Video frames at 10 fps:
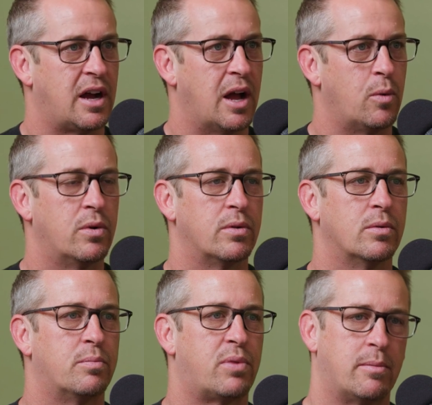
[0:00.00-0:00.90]
I
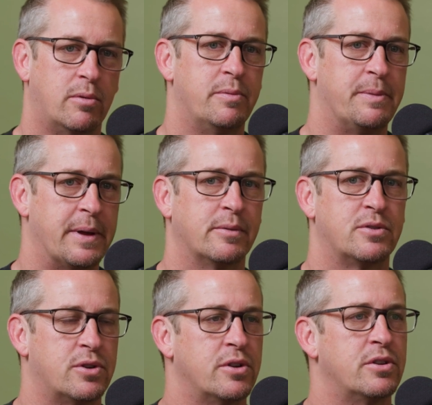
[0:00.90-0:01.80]
will probably be able
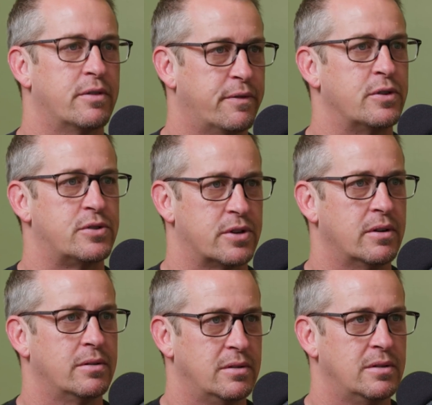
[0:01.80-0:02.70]
to show you your future.